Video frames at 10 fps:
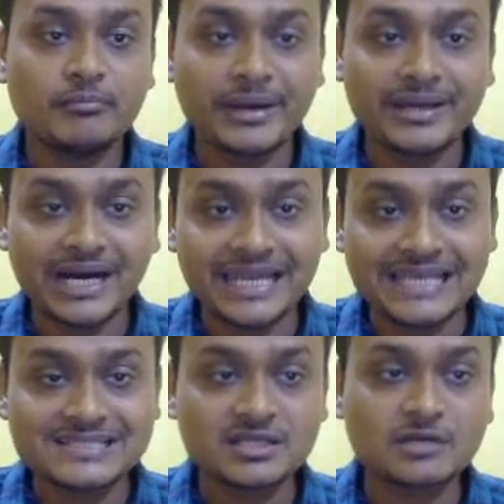by
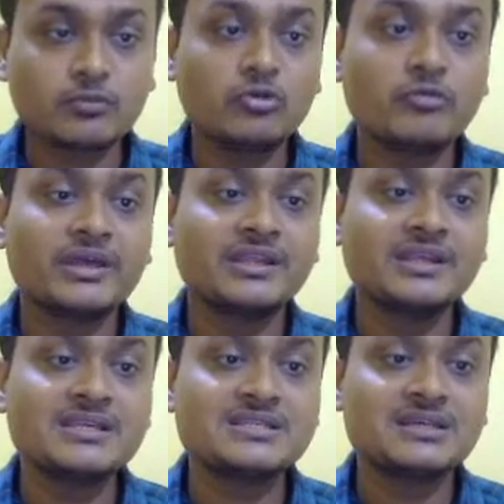Alexander Pope in
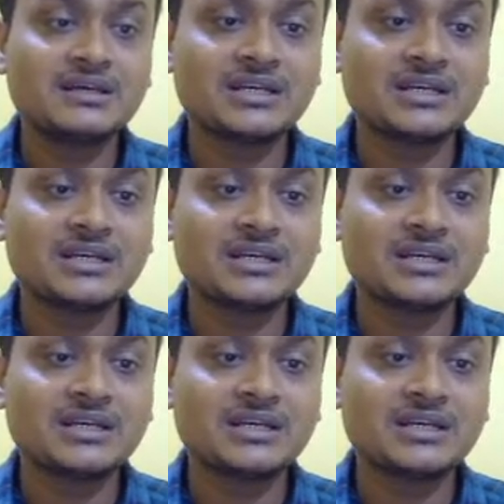his